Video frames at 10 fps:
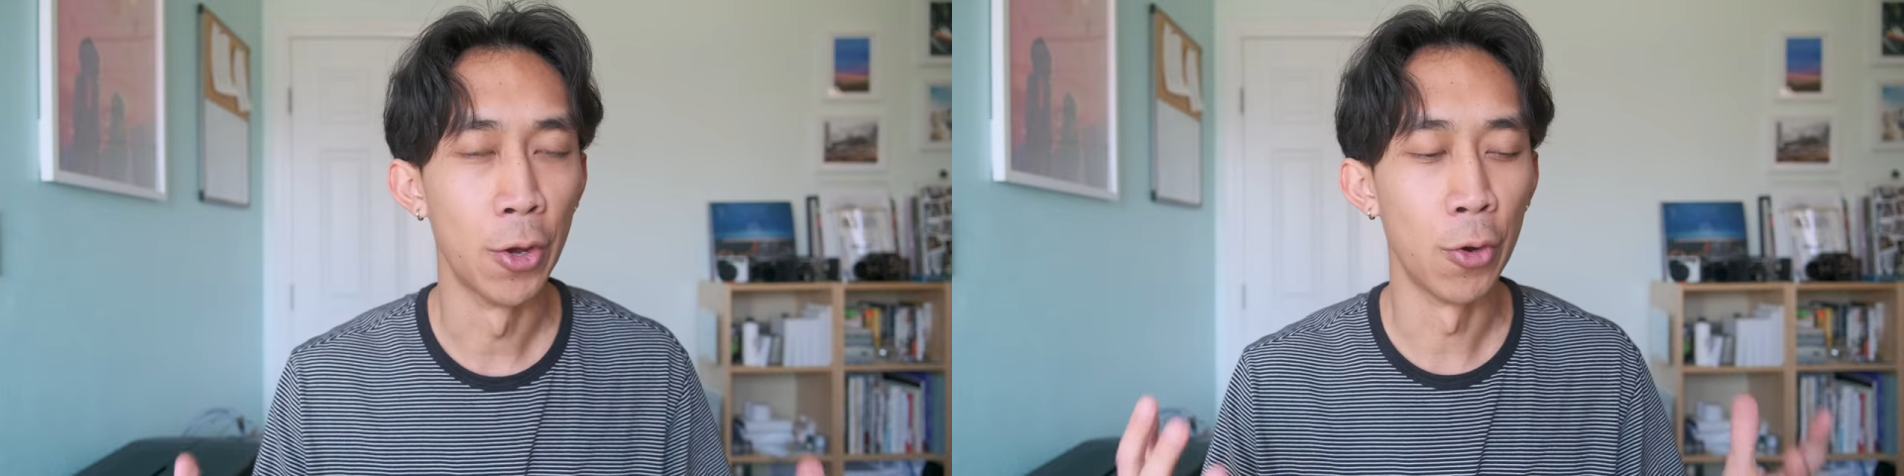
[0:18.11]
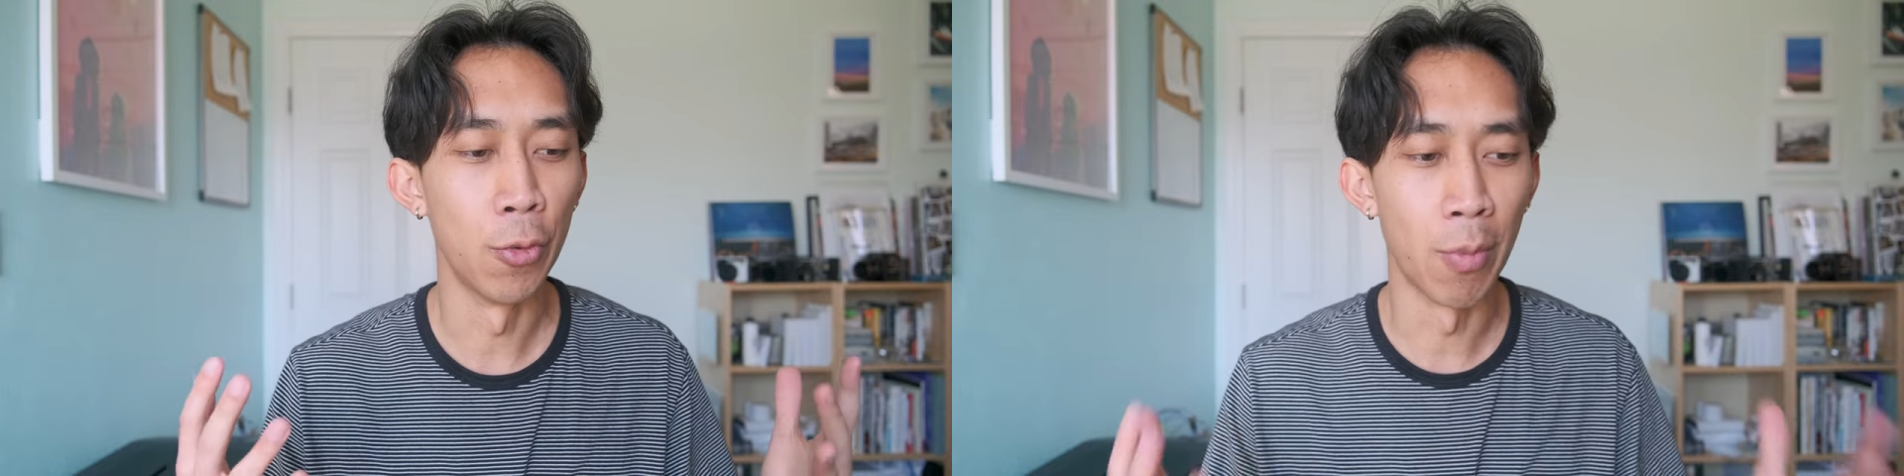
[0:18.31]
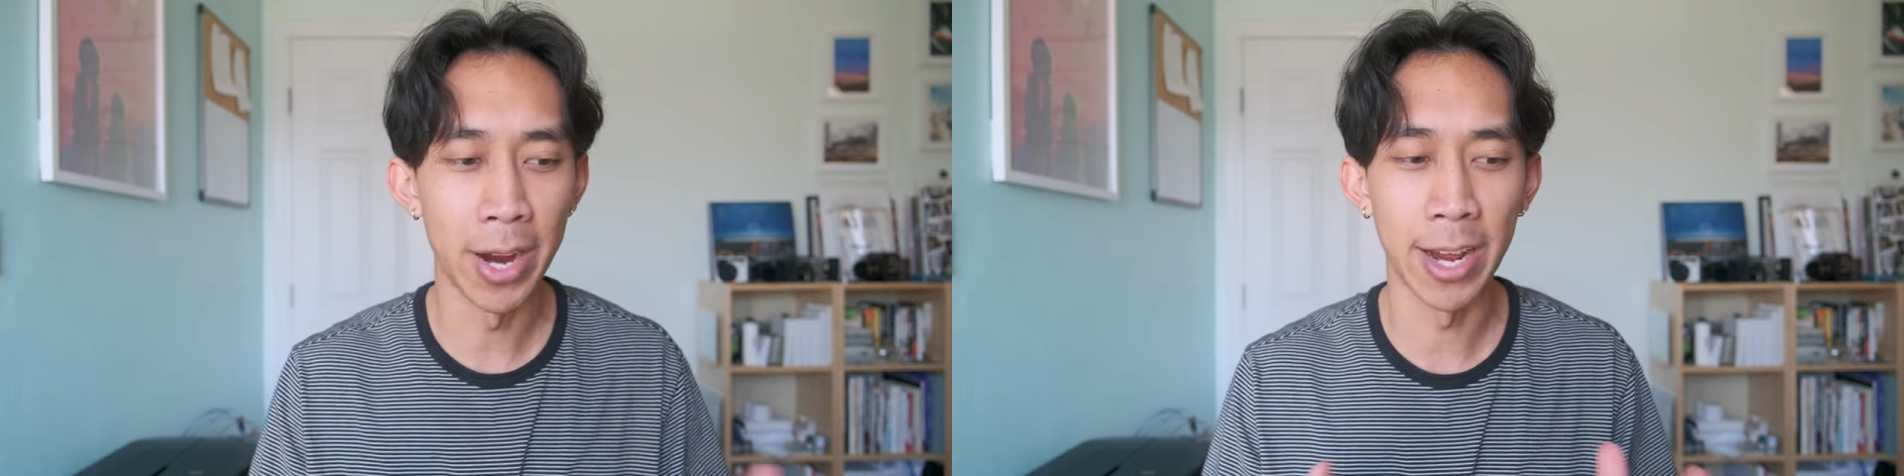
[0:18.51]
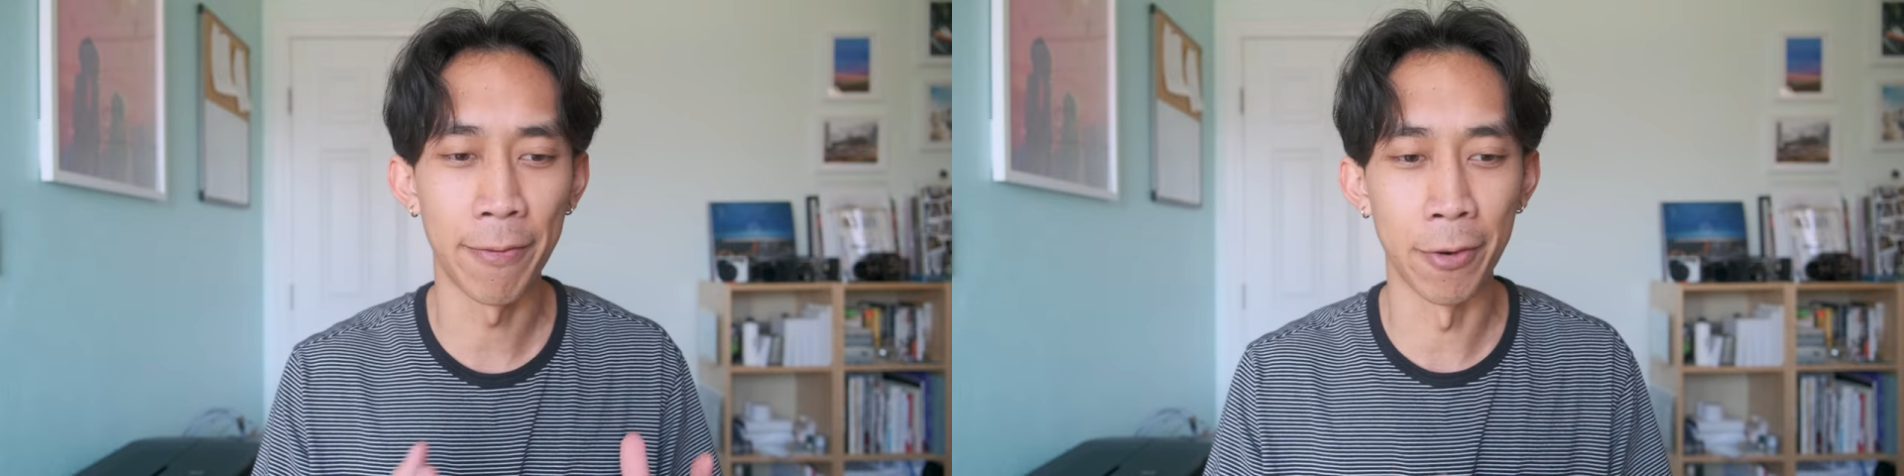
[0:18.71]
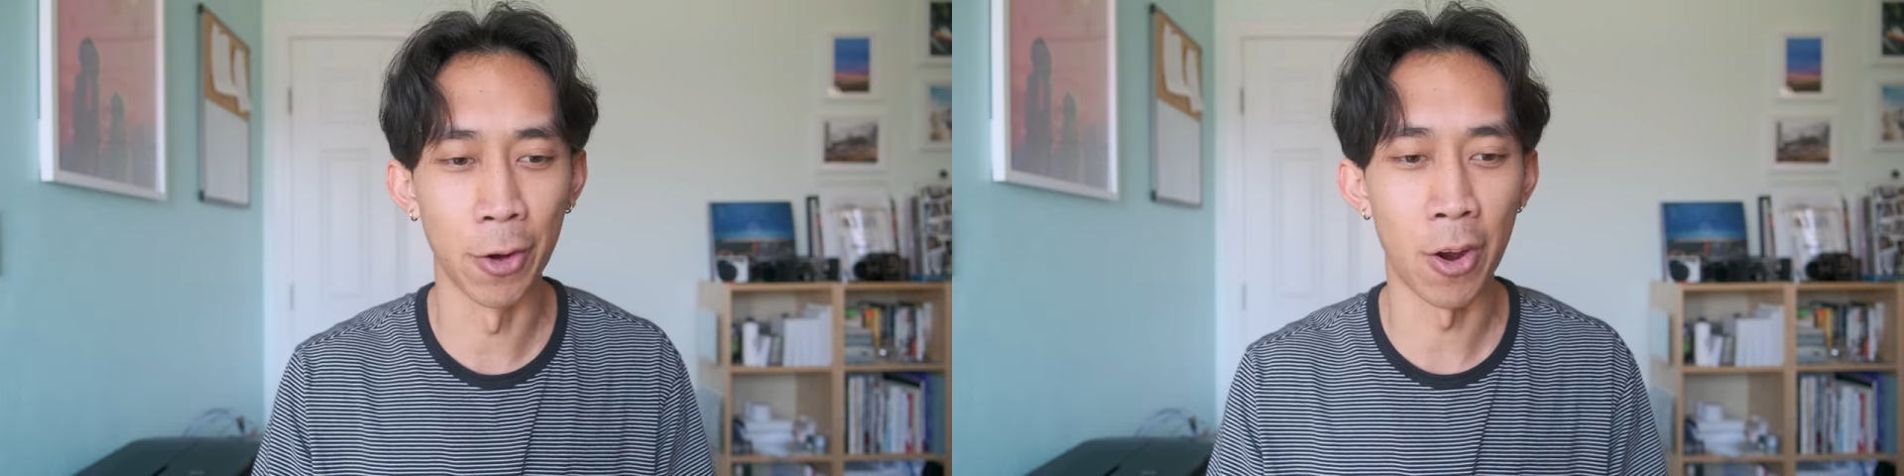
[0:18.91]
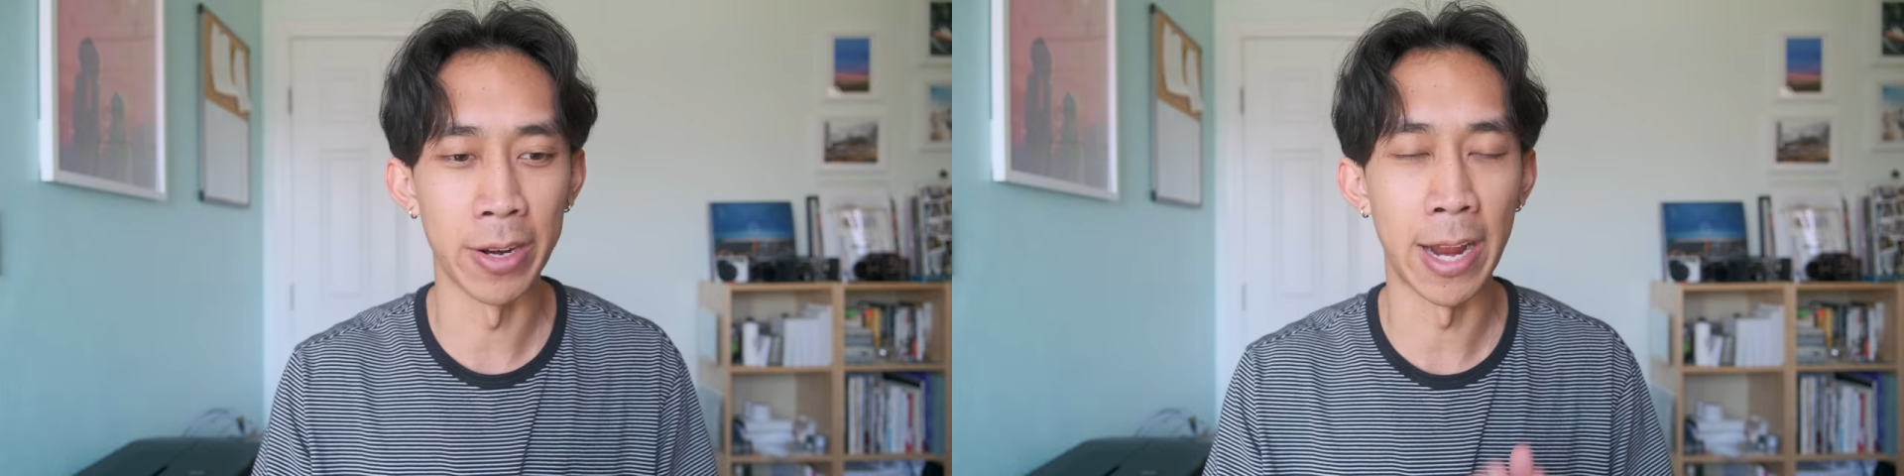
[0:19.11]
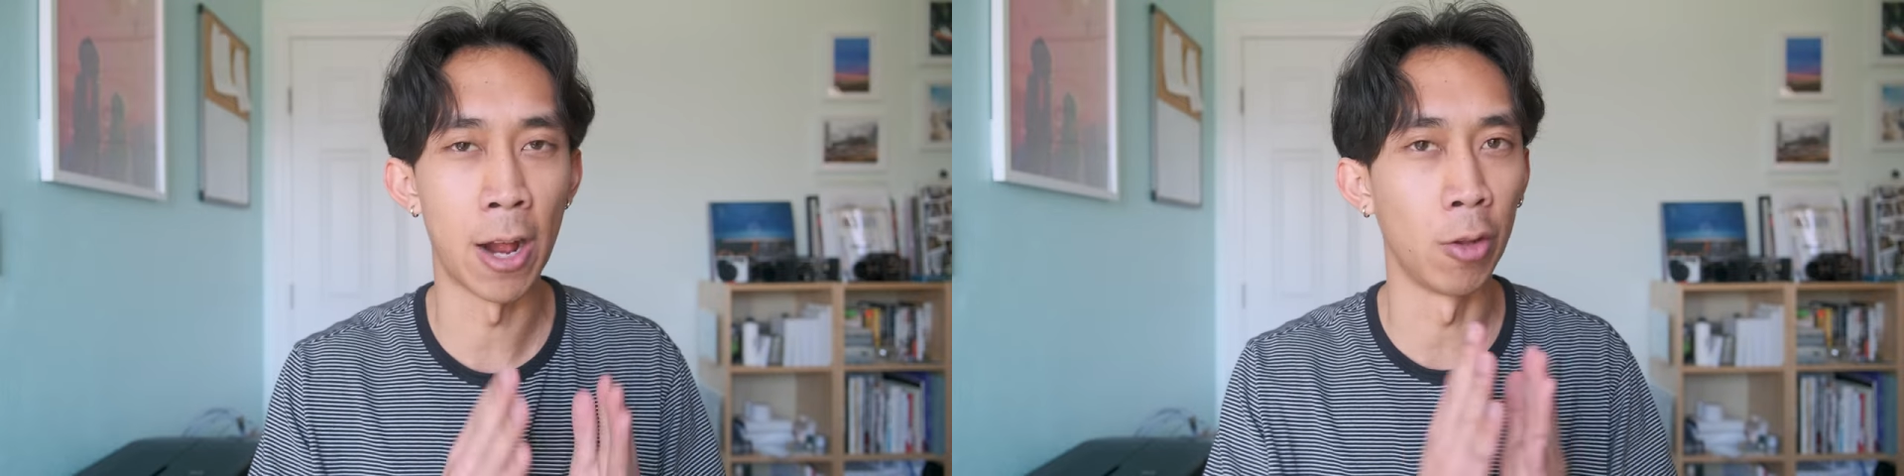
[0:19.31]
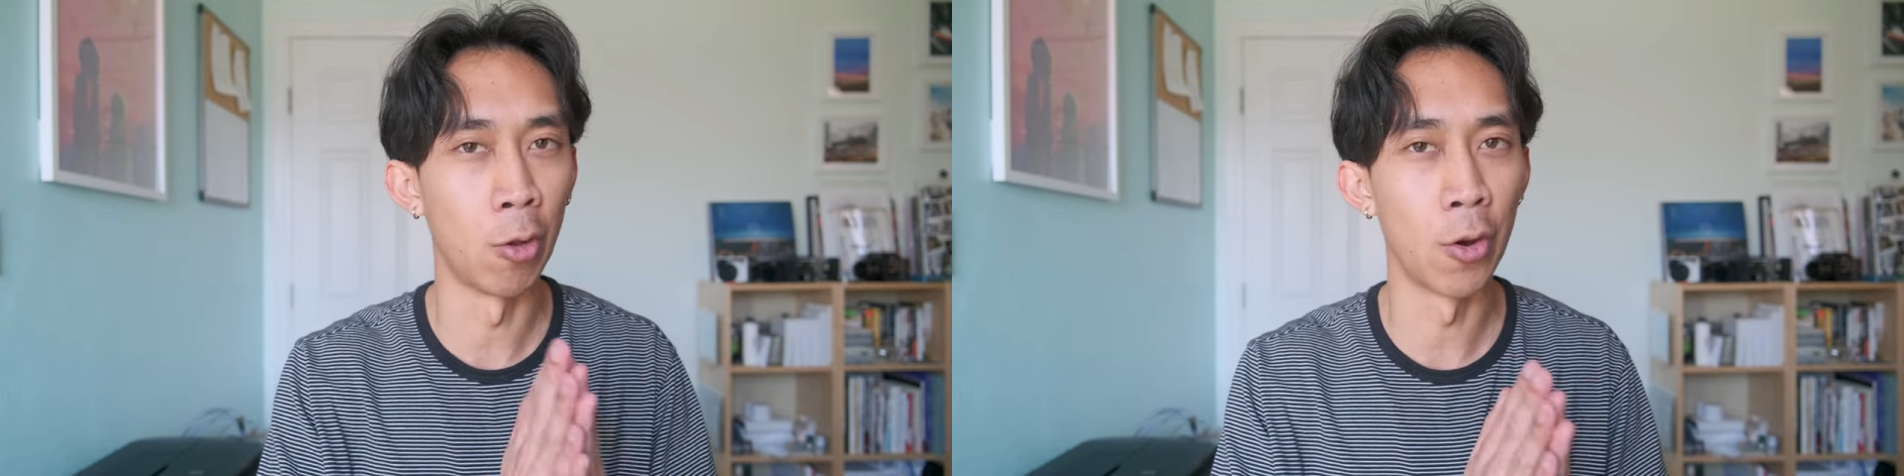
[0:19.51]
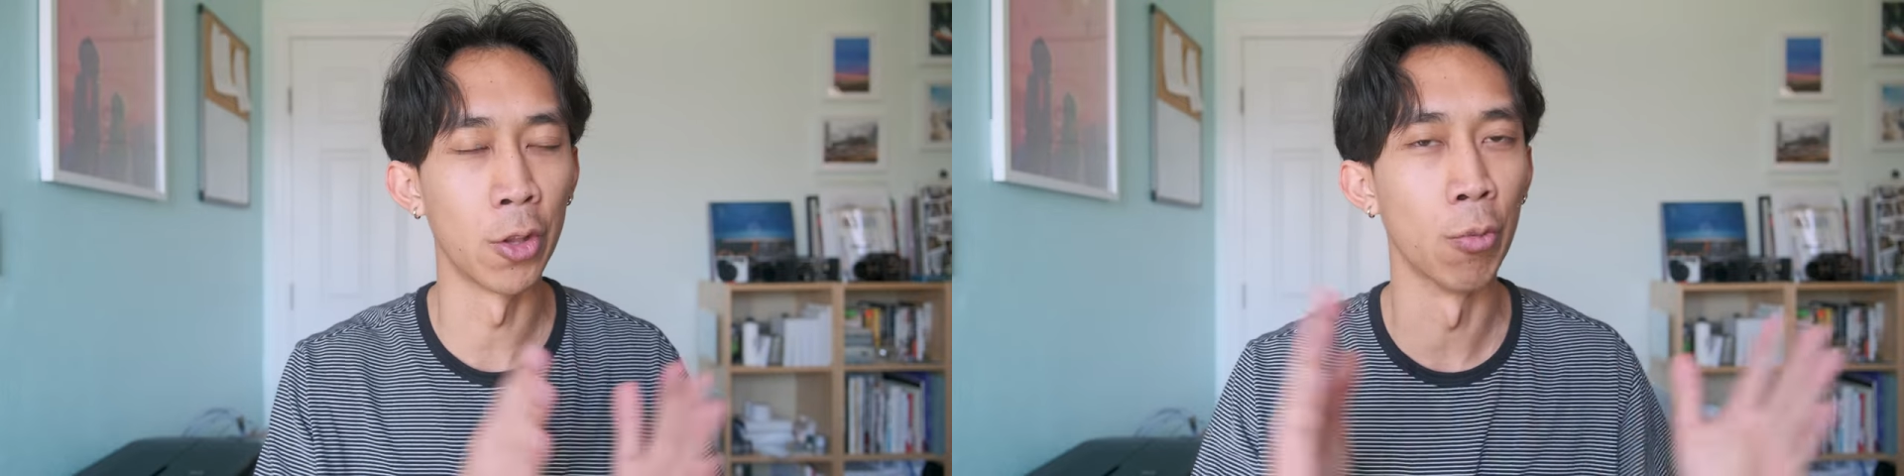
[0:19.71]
who might have forgotten how long the